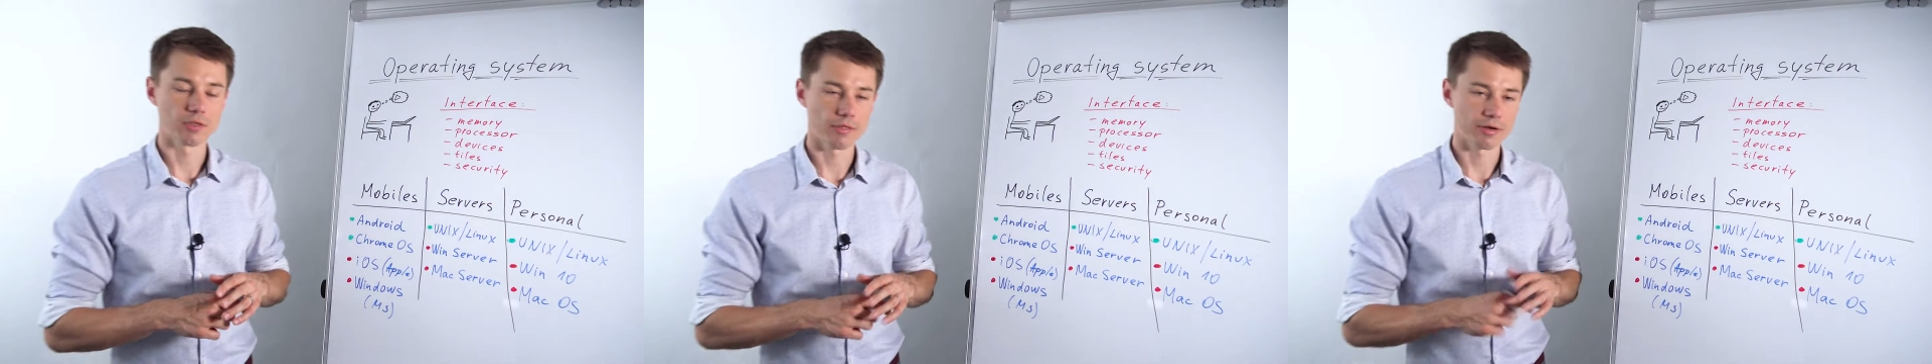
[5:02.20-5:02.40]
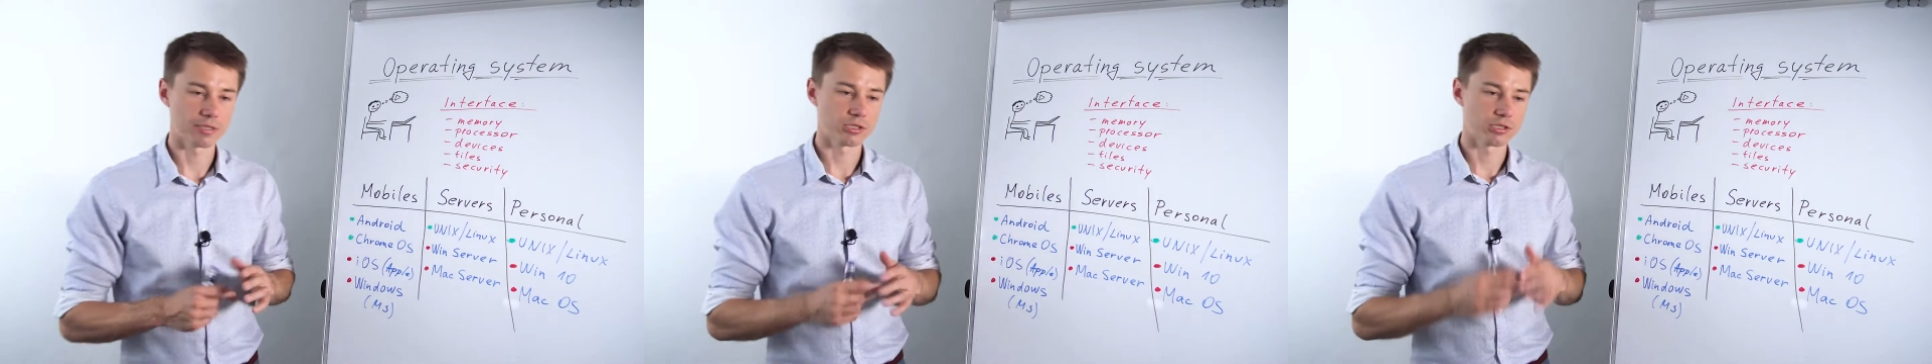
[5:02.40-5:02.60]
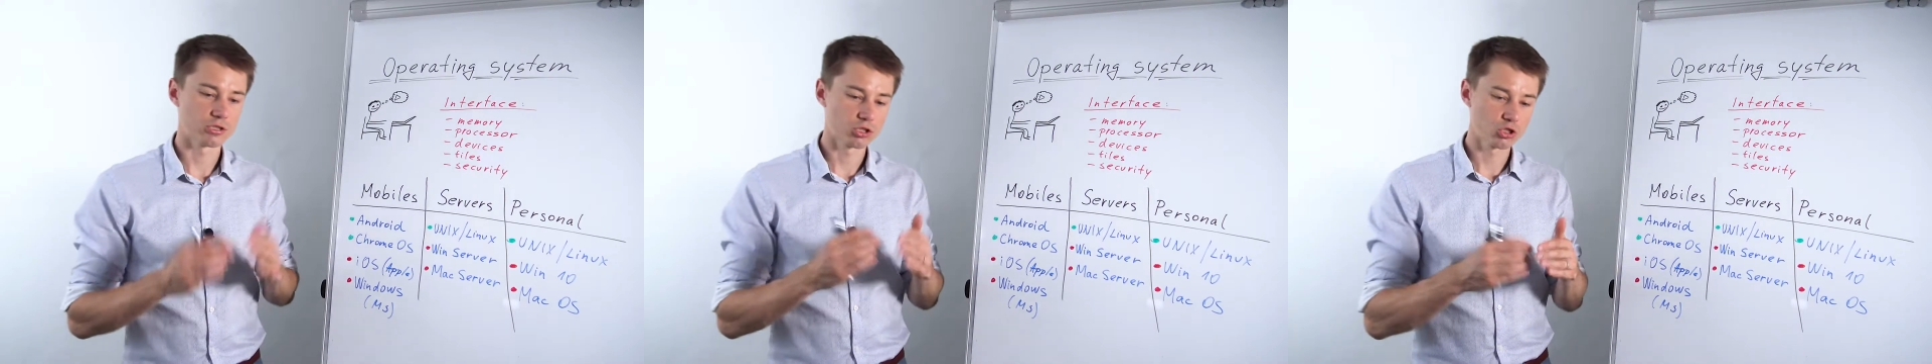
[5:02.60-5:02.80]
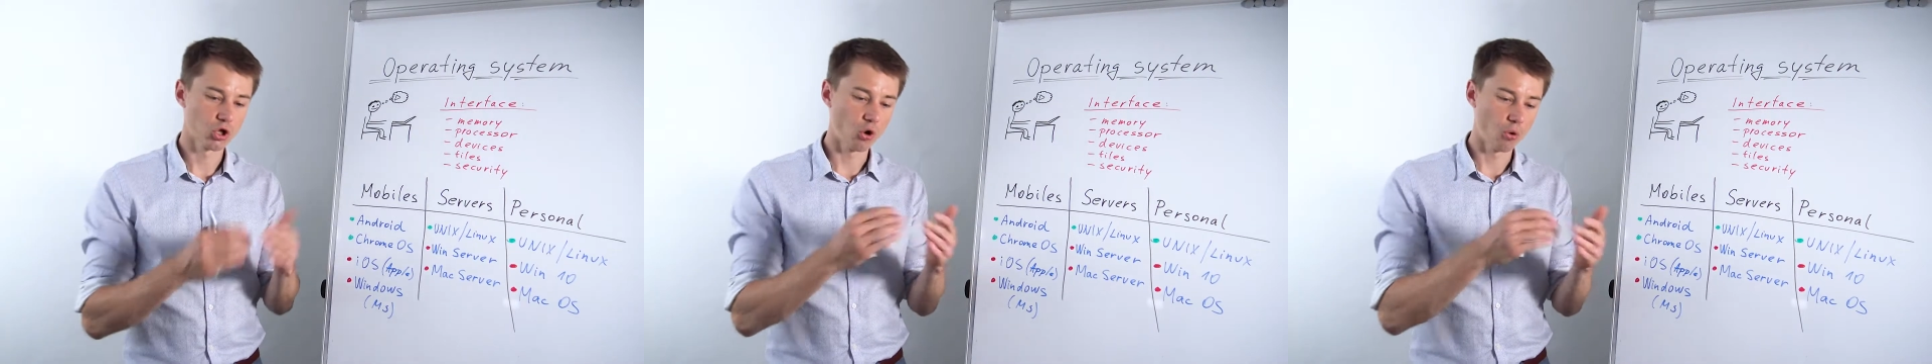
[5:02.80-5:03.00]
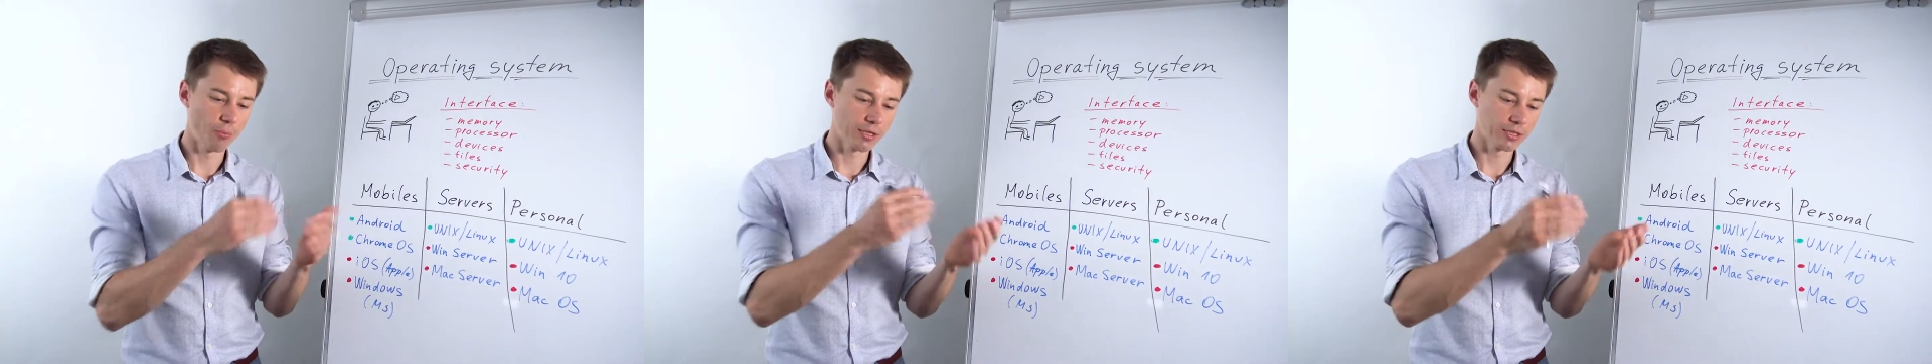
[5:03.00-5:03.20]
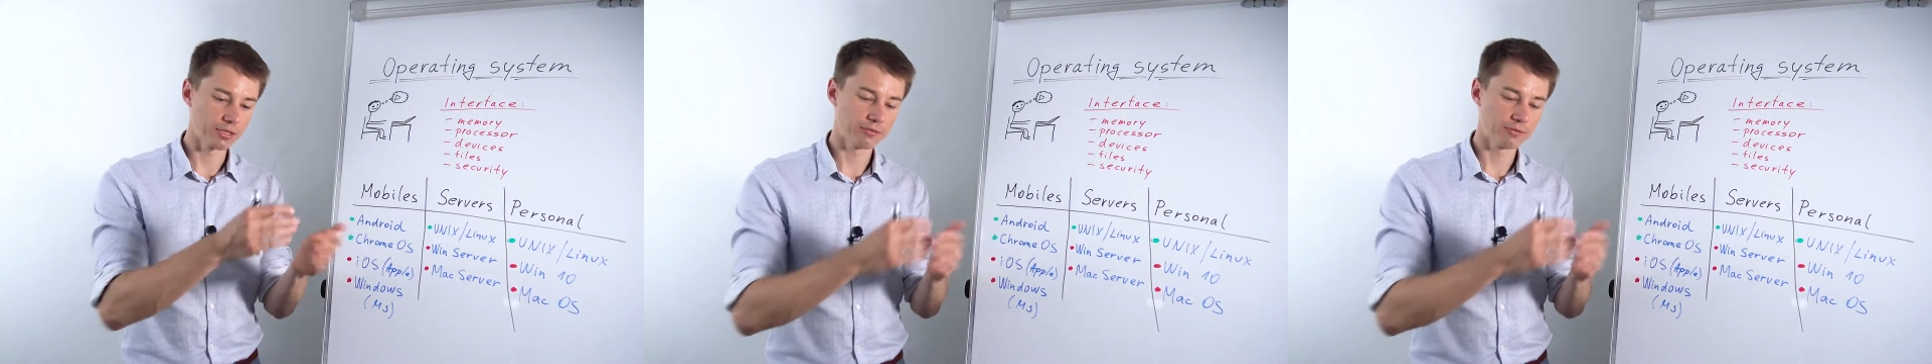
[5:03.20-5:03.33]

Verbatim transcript: There are just so many